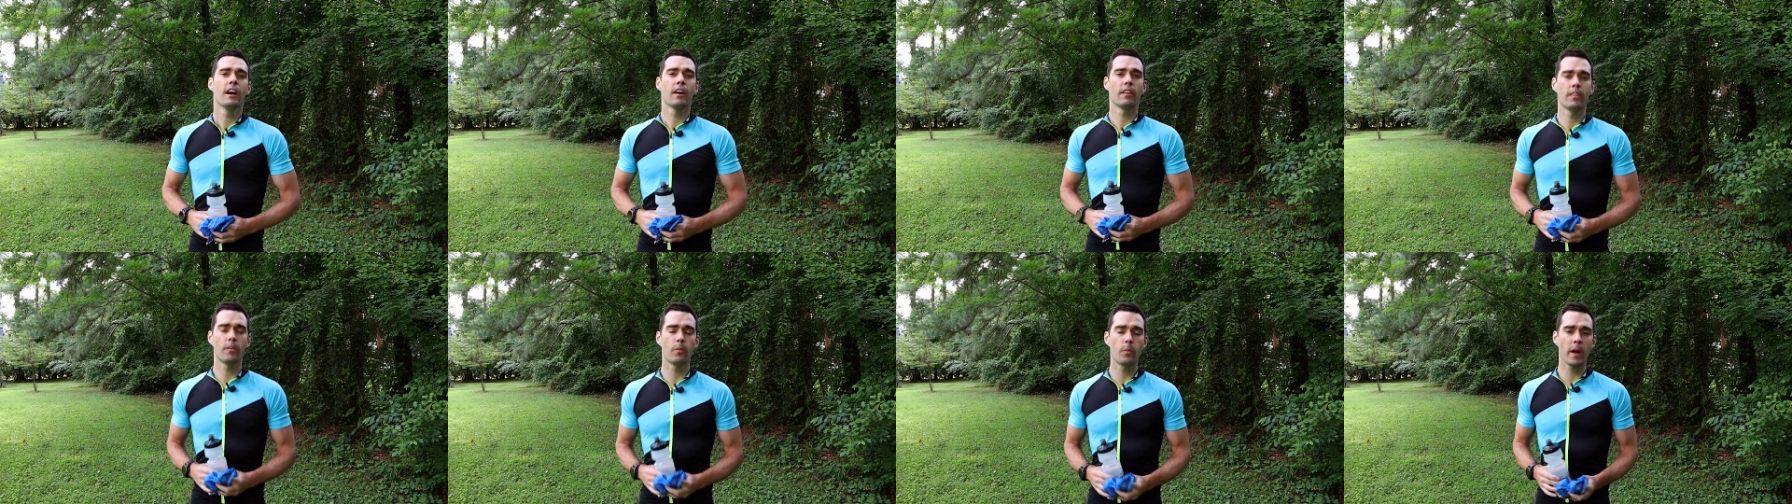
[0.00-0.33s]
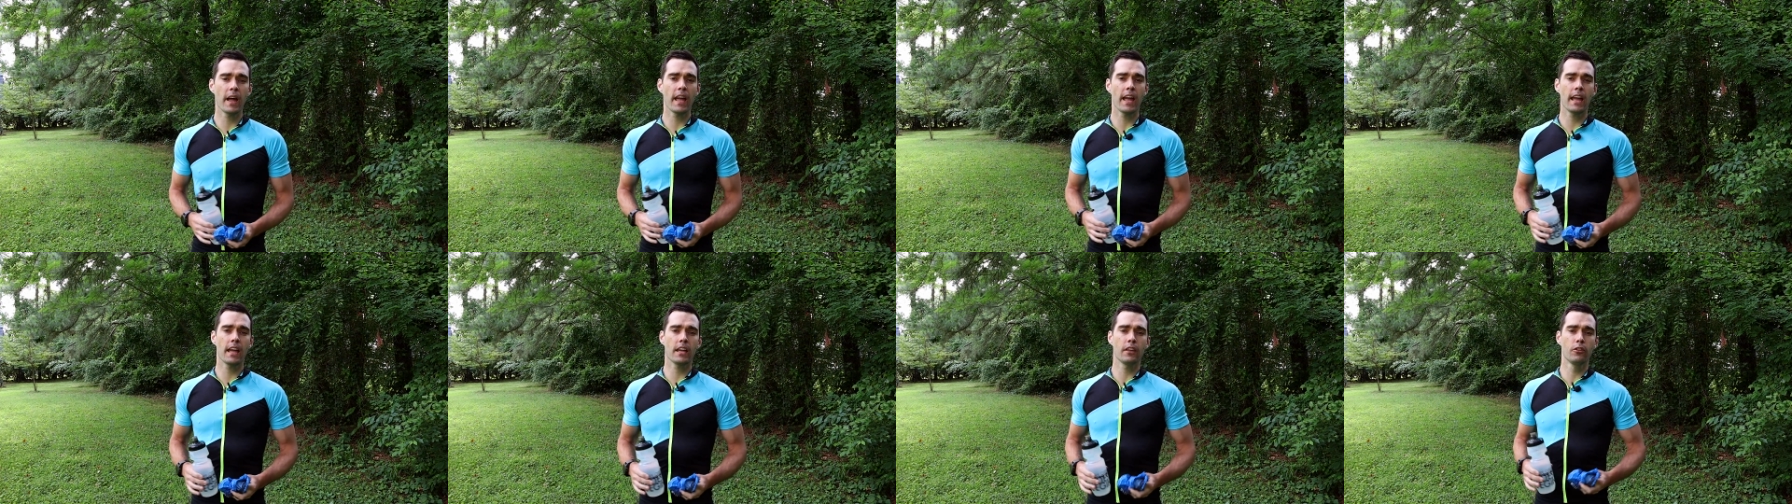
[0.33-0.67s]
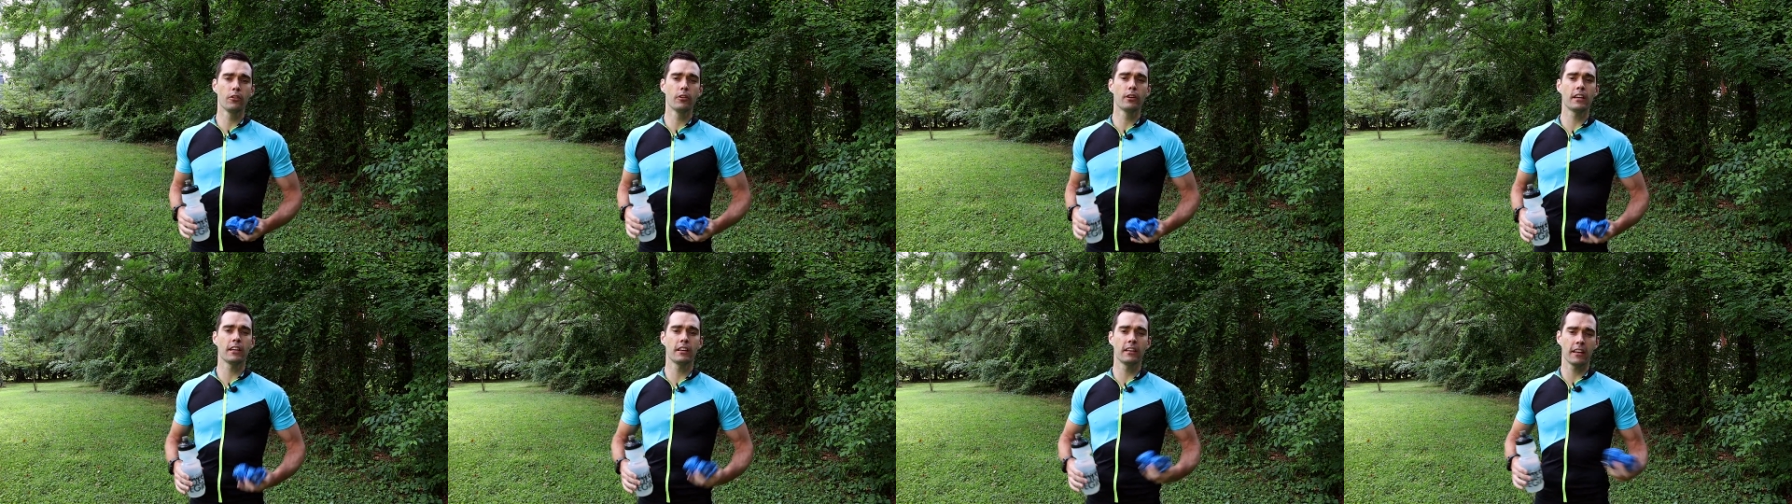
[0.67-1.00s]
where
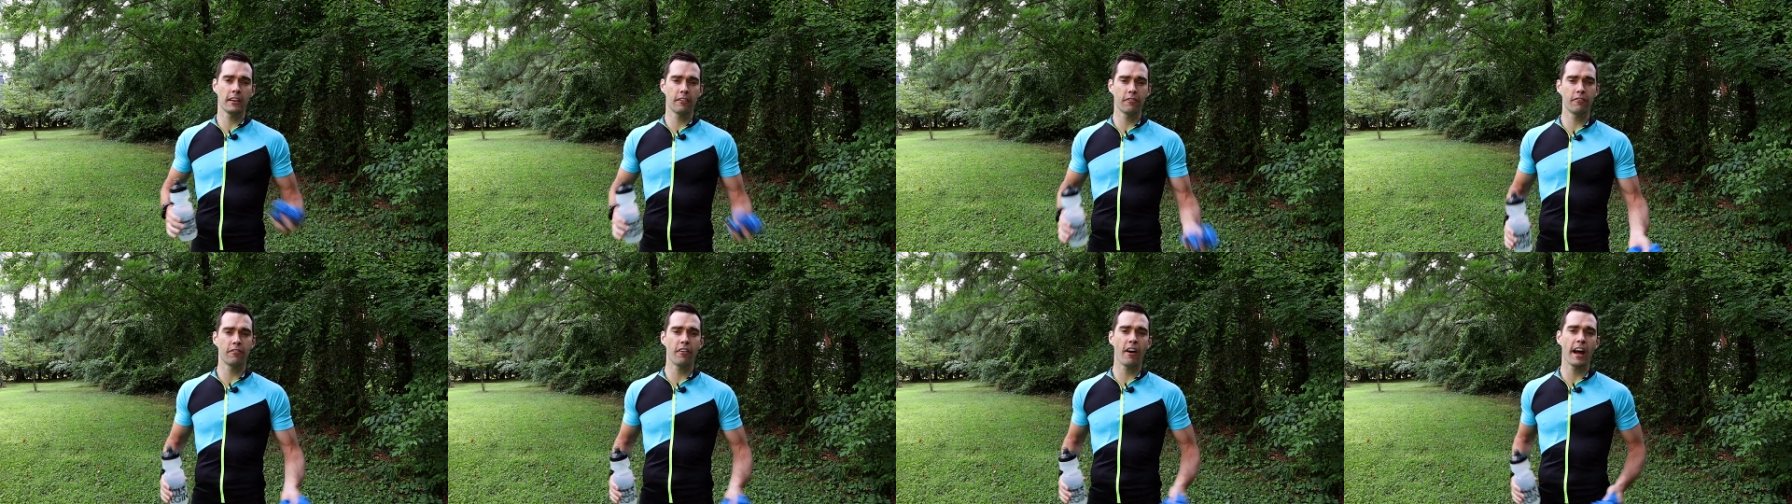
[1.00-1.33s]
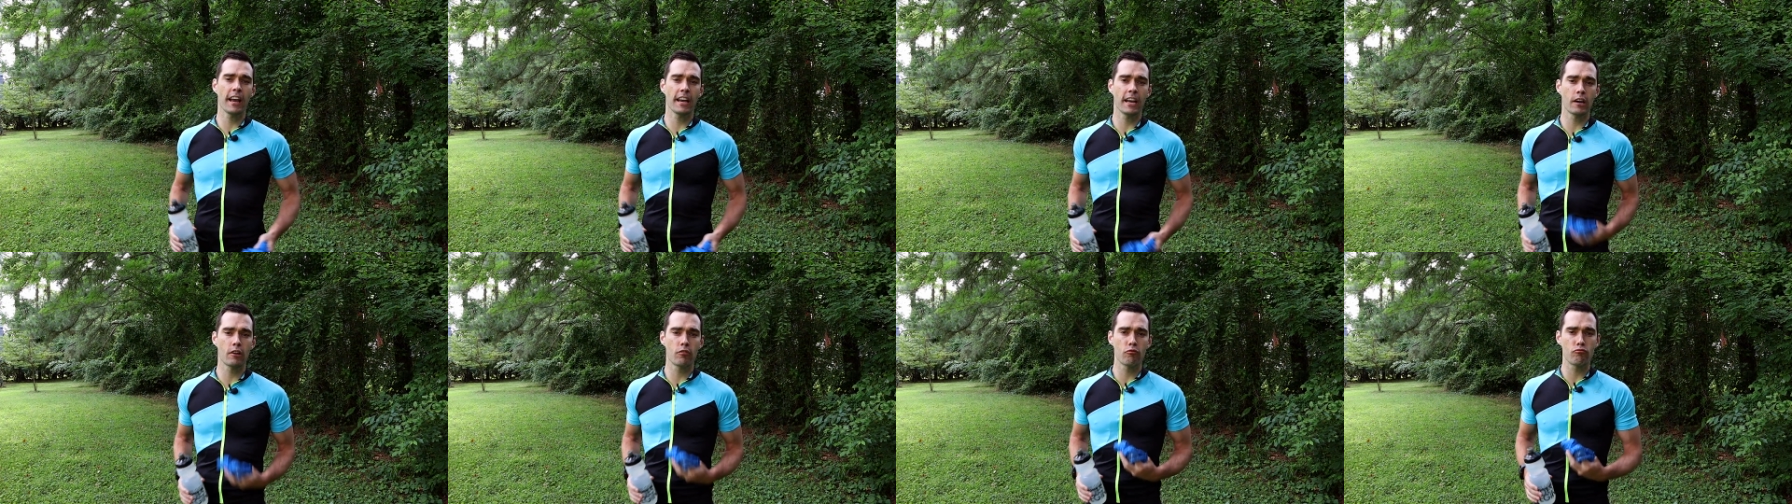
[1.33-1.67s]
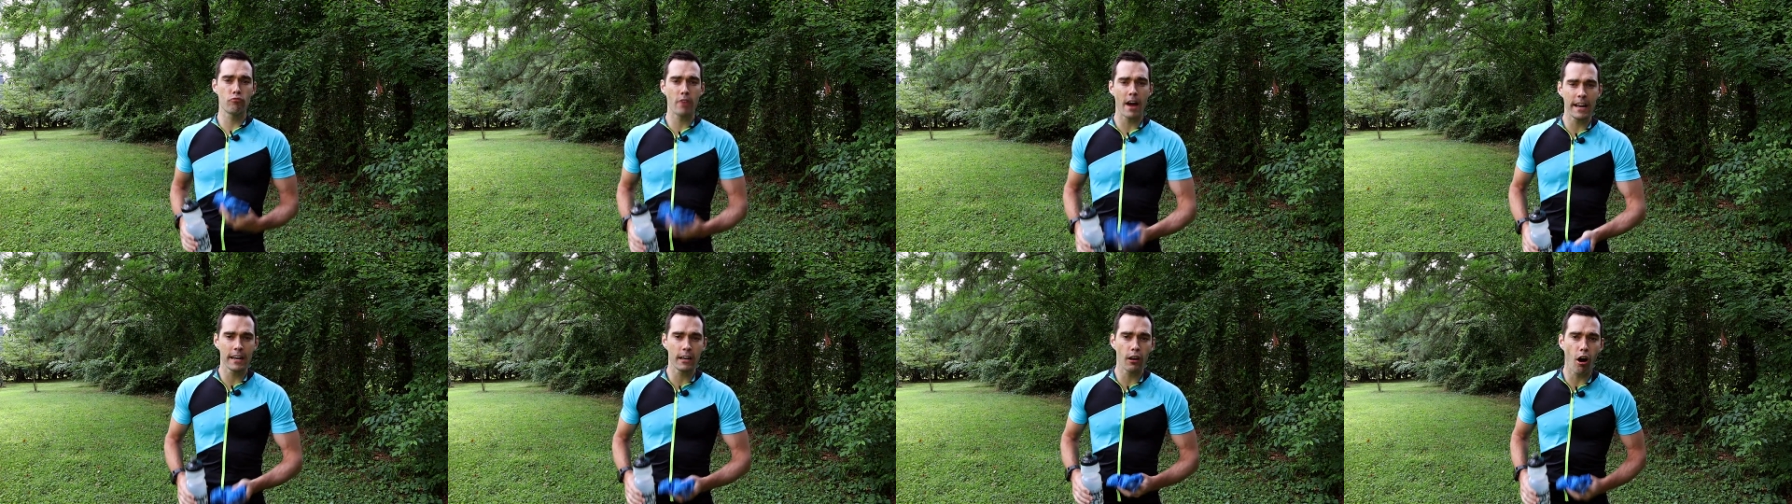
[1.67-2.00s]
you can then find it
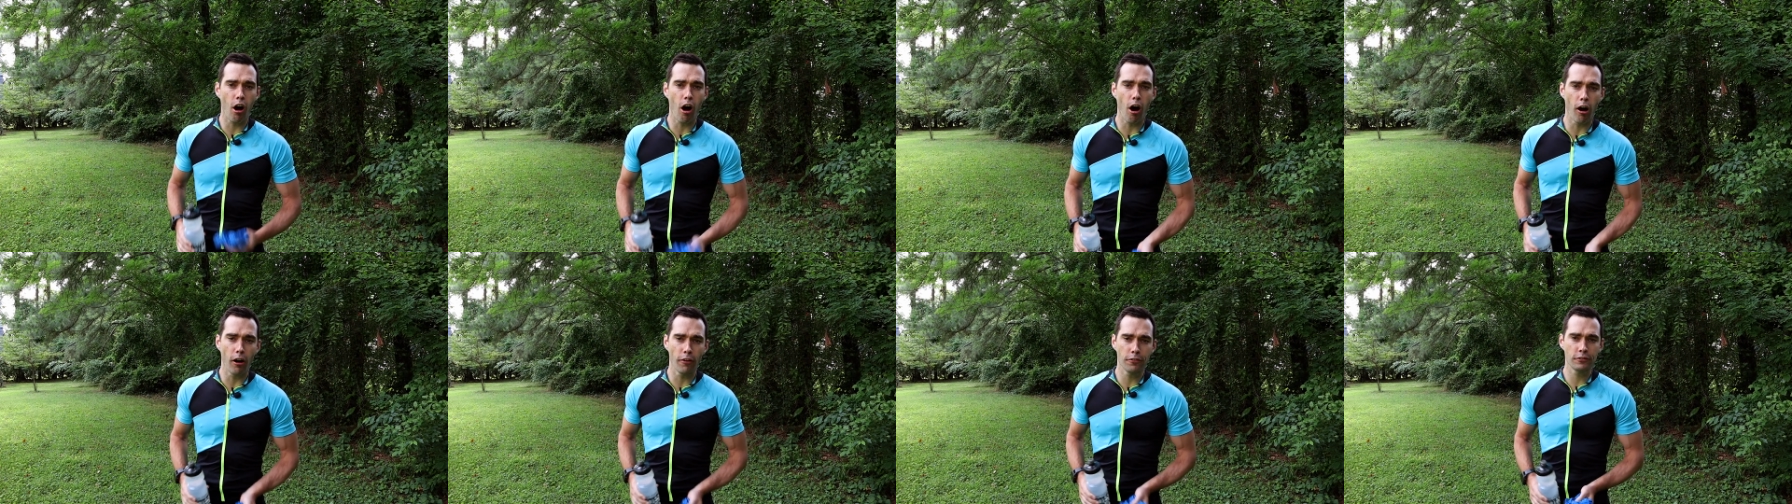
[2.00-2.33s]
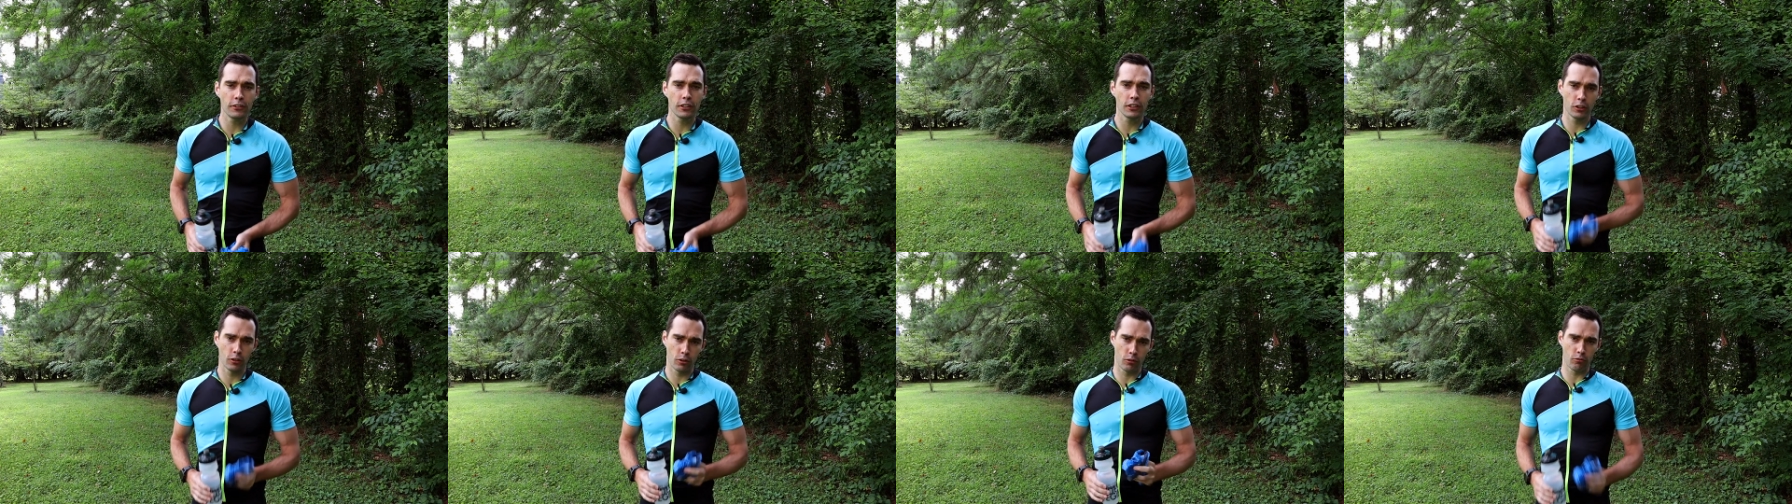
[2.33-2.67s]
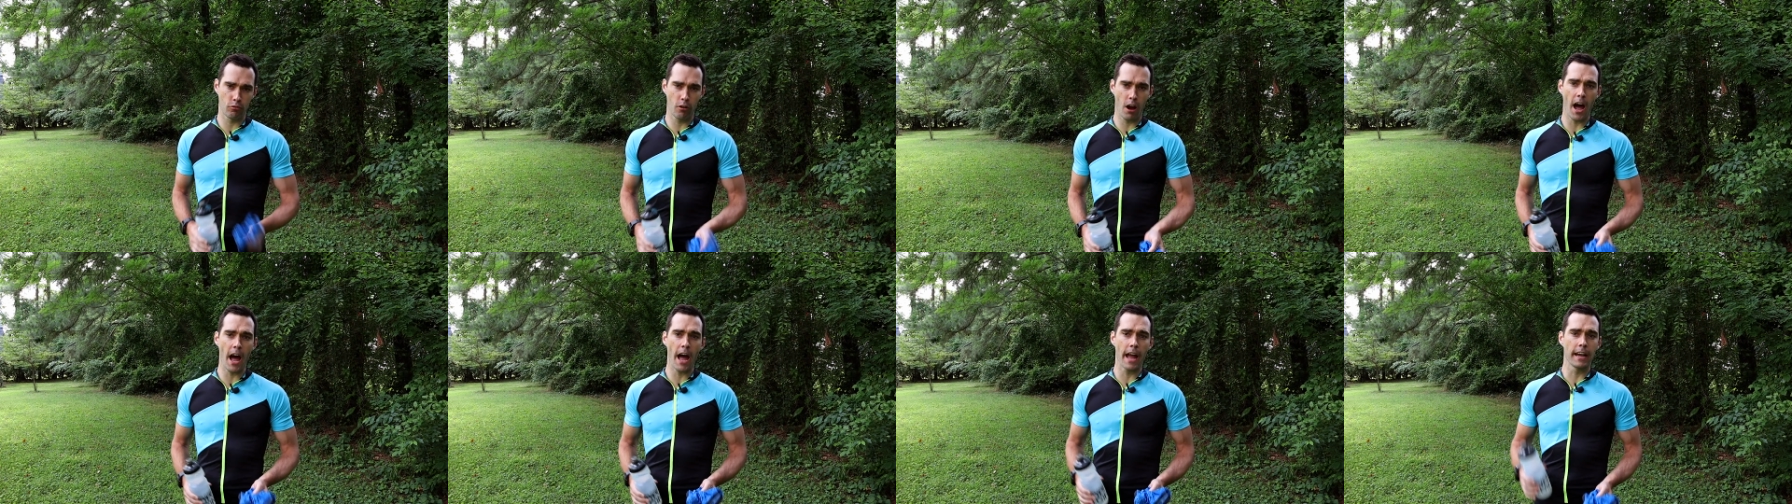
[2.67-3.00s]
right after your
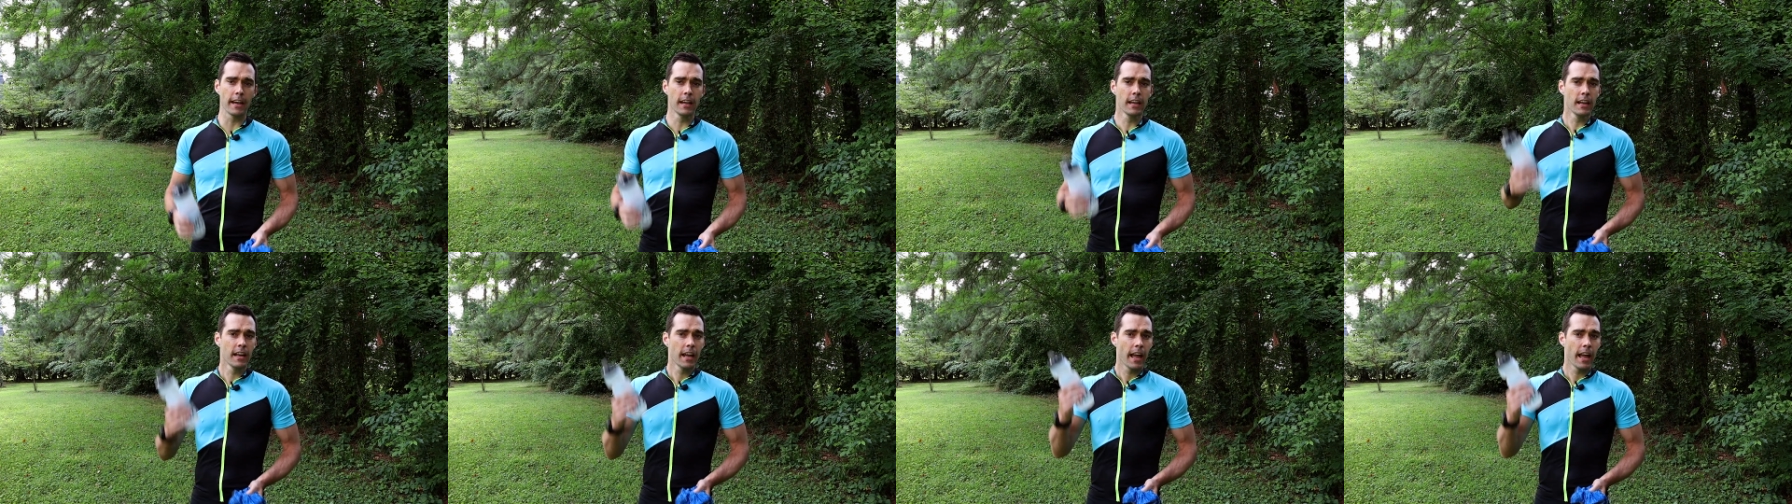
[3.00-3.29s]
ride.